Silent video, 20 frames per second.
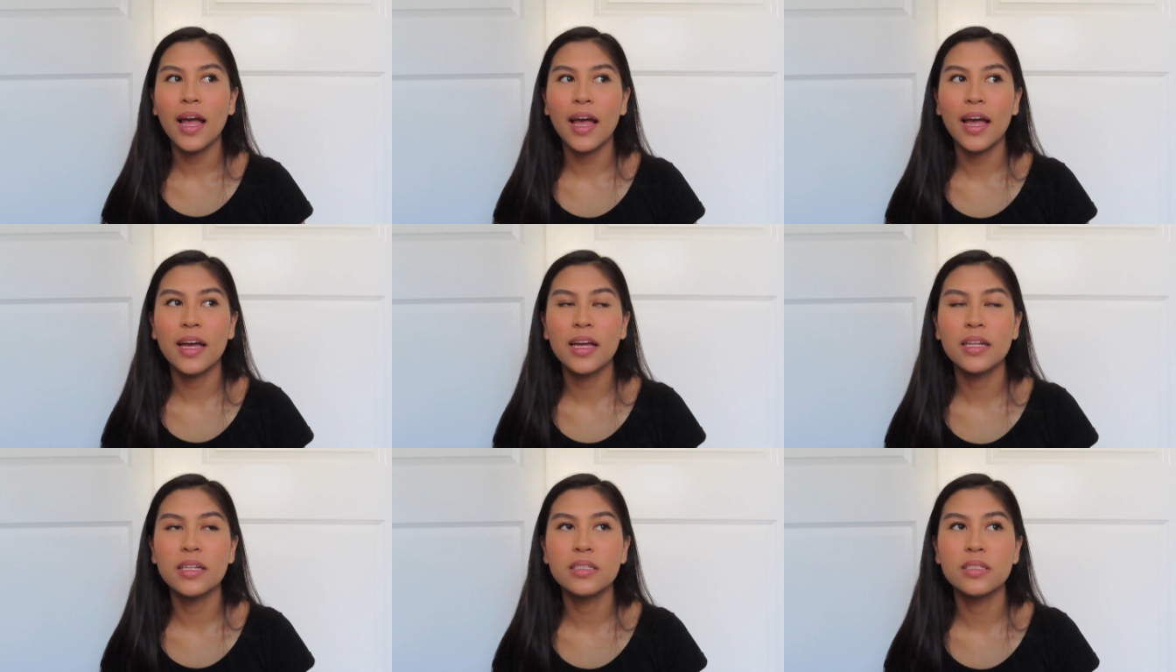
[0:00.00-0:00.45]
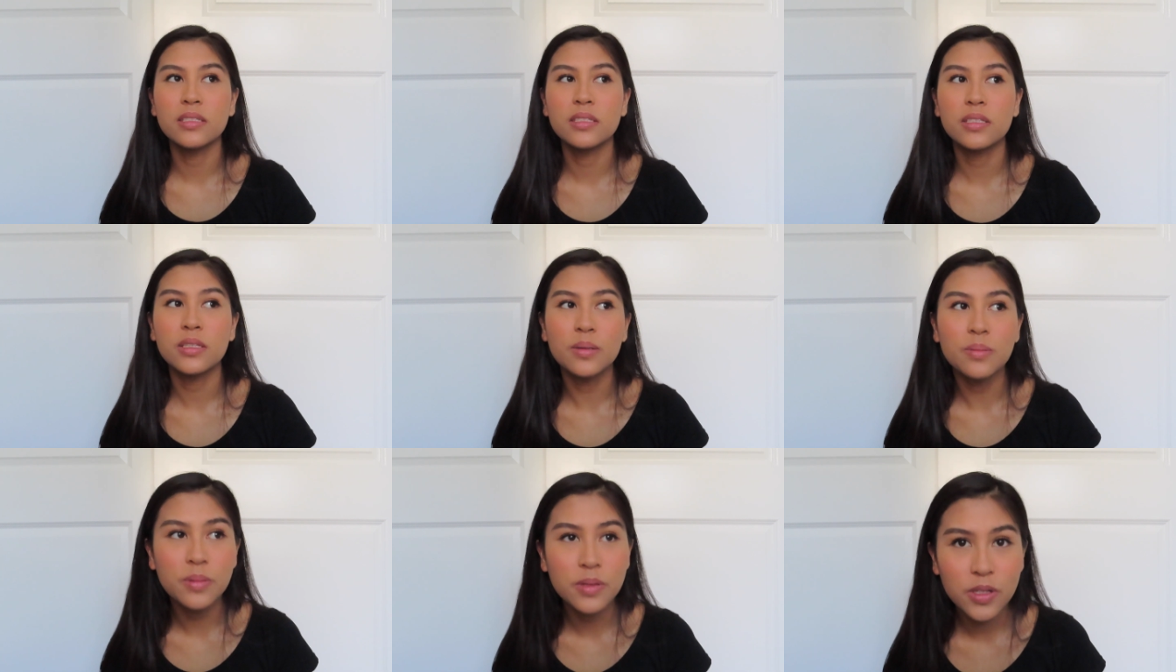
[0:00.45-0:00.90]
and
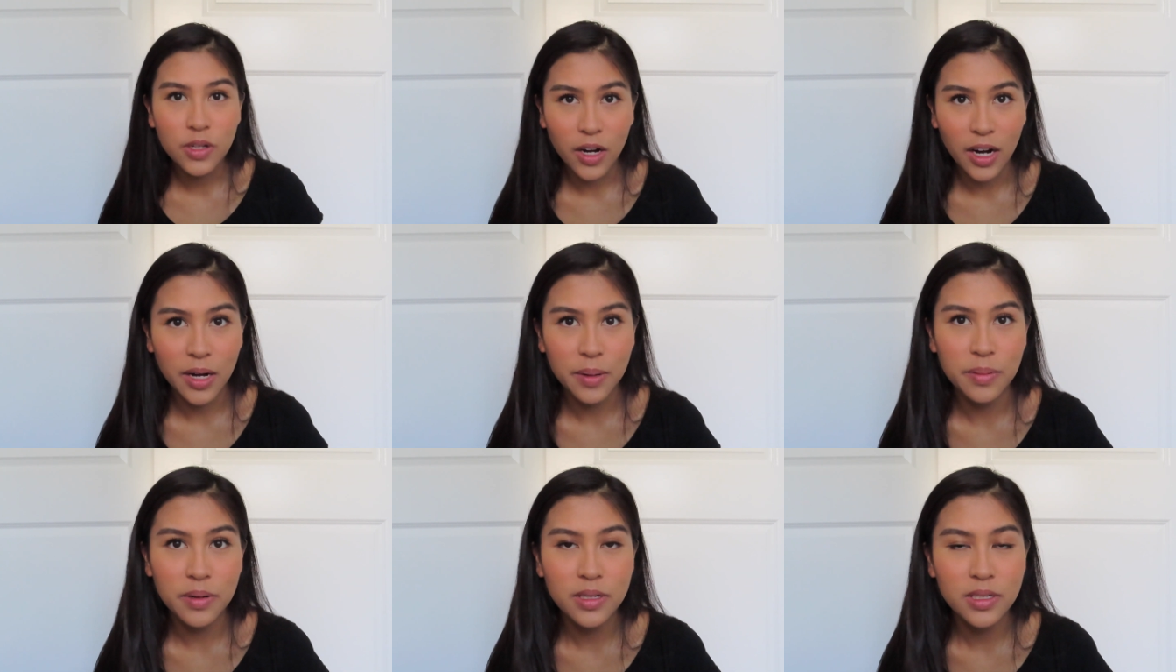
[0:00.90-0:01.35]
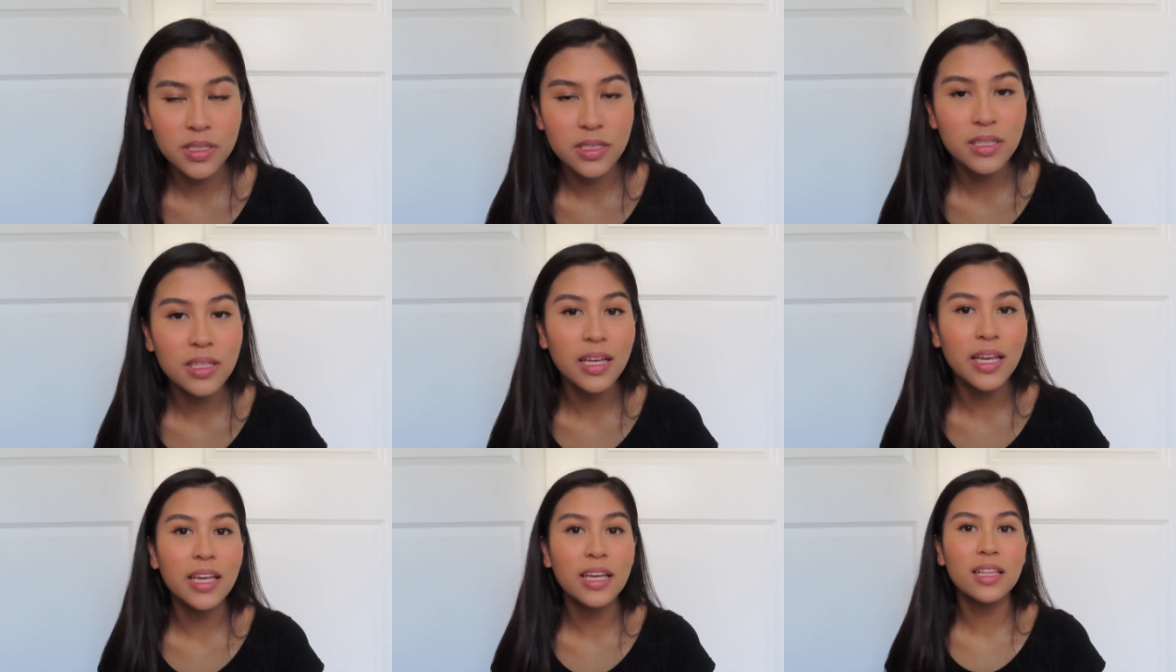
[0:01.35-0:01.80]

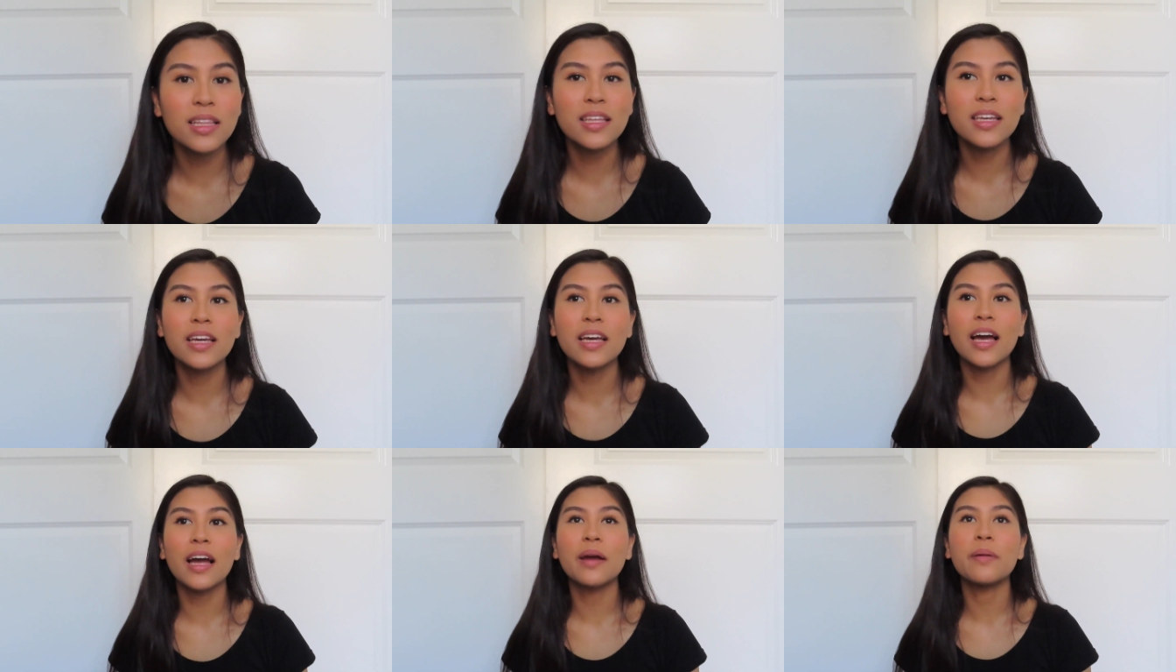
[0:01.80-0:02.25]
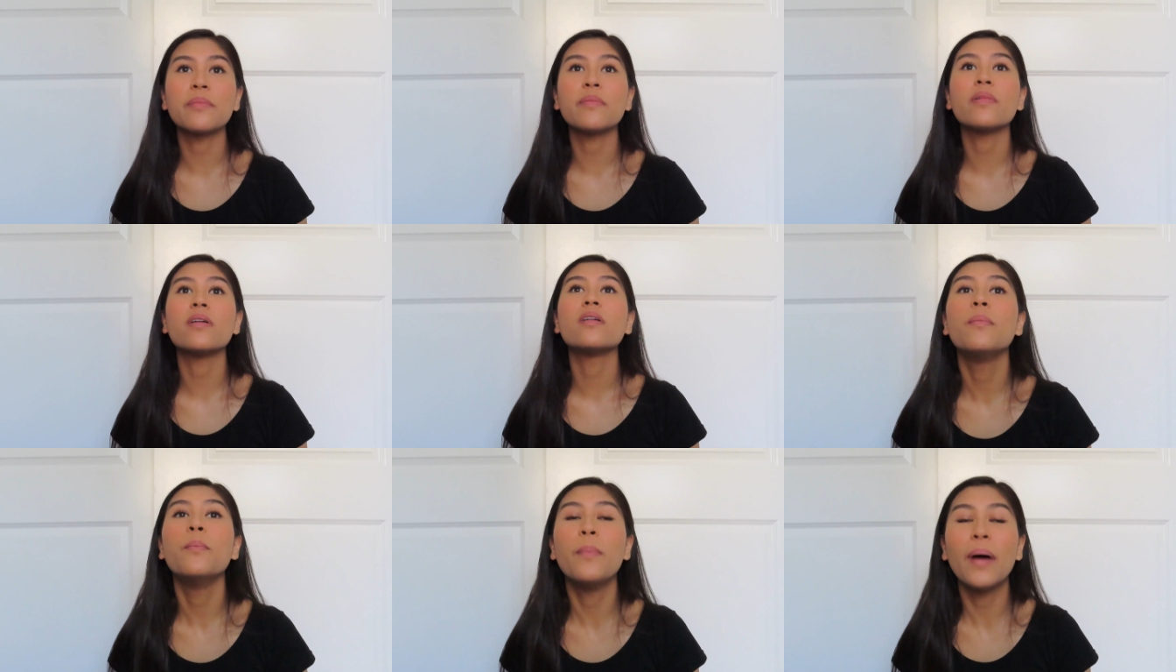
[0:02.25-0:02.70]
subscribers lately. I'm
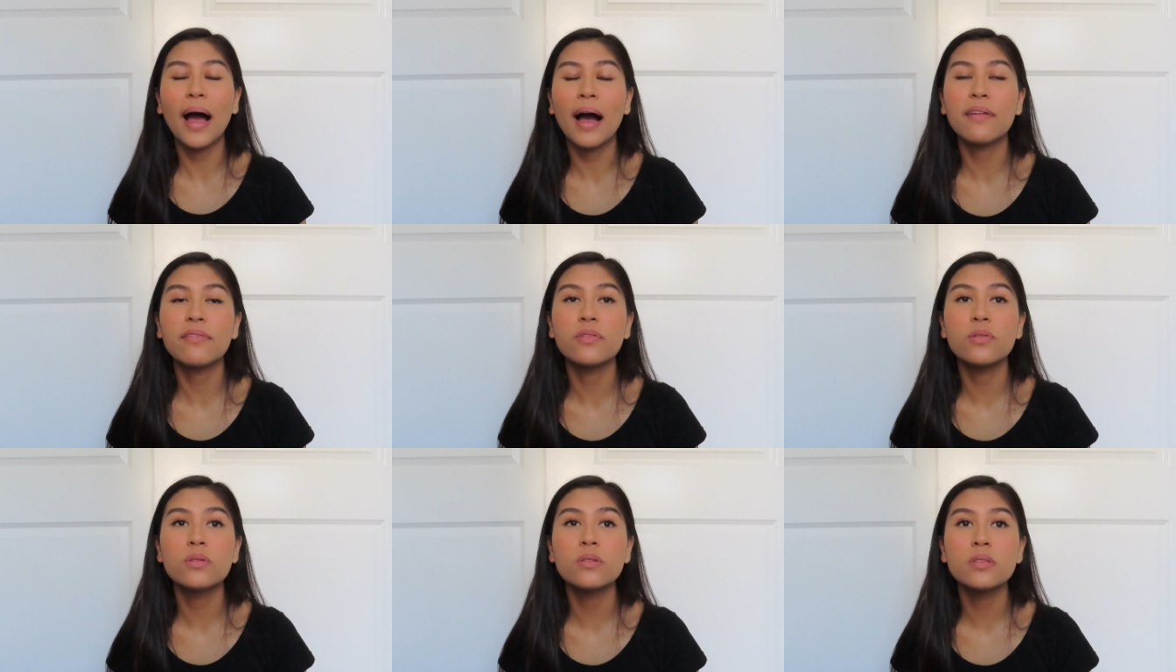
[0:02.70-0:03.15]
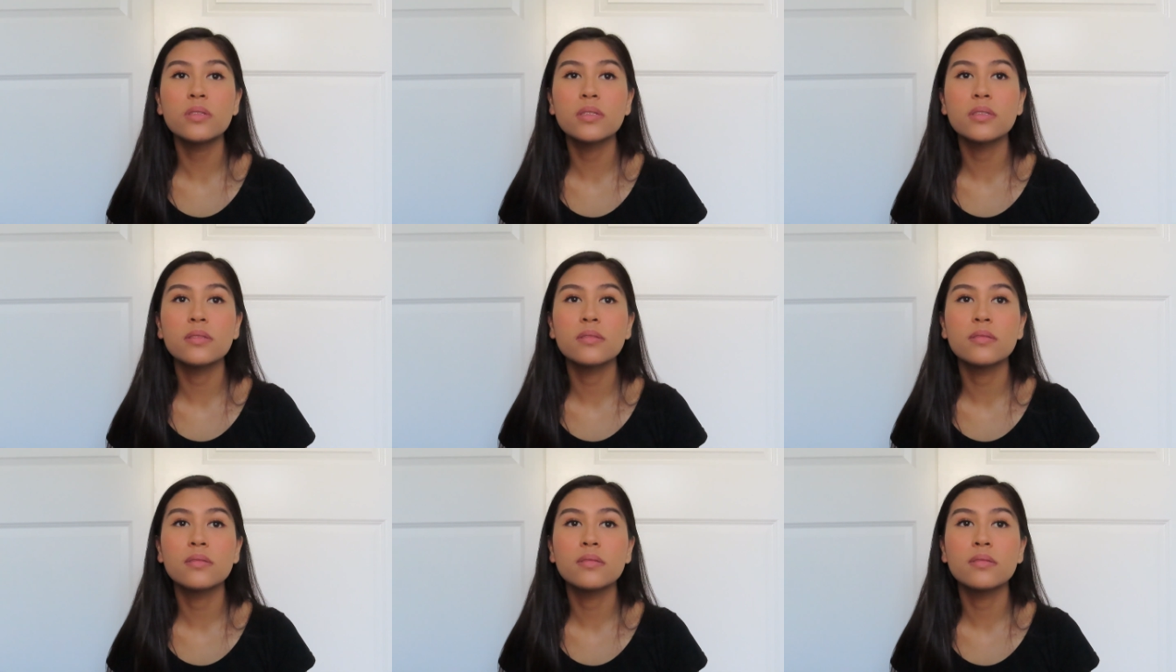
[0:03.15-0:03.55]
baffled.